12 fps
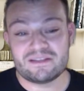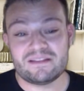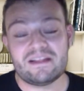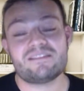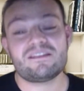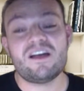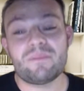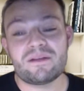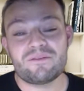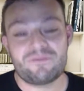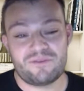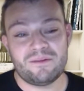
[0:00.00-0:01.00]
that's coming
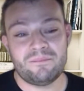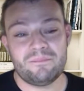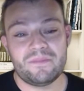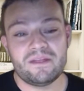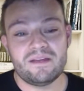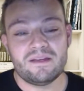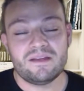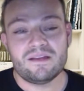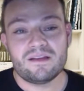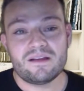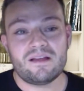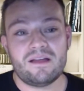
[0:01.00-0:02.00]
from,
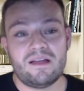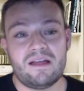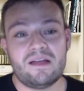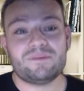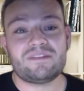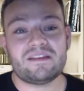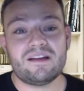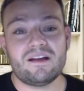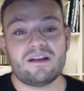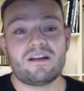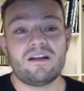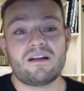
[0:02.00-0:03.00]
I would say,
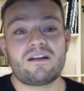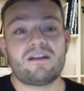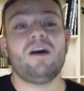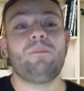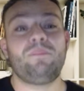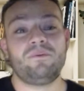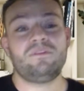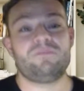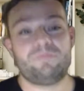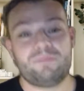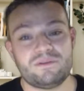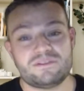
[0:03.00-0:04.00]
a couple
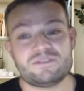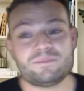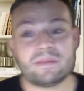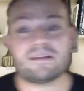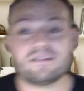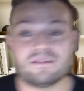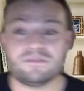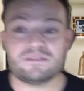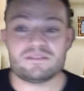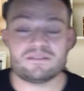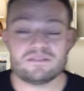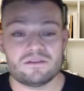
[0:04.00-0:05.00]
of perspectives.
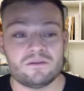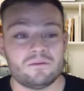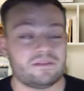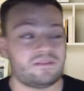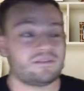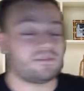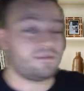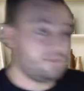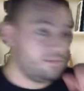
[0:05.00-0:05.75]
So it's,